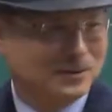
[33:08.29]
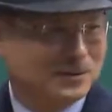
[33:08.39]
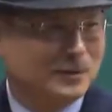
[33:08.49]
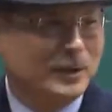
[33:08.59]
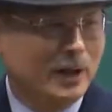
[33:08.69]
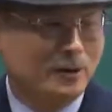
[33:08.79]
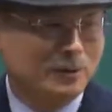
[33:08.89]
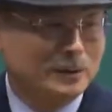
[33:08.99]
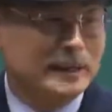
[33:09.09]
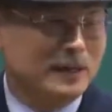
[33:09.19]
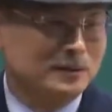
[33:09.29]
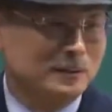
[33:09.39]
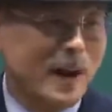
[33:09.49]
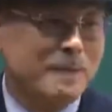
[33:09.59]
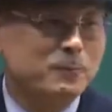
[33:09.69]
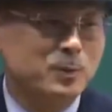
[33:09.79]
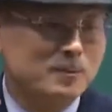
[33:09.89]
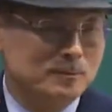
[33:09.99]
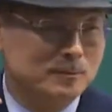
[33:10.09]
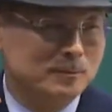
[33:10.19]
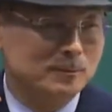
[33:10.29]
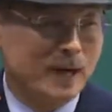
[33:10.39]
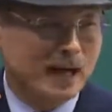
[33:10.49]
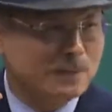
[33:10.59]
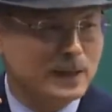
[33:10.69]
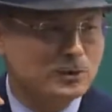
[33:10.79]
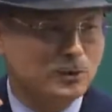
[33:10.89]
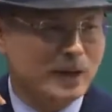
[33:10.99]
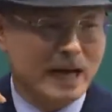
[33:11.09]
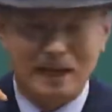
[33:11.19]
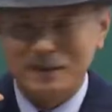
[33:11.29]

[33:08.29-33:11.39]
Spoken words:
I would ask them if they anticipated any returns.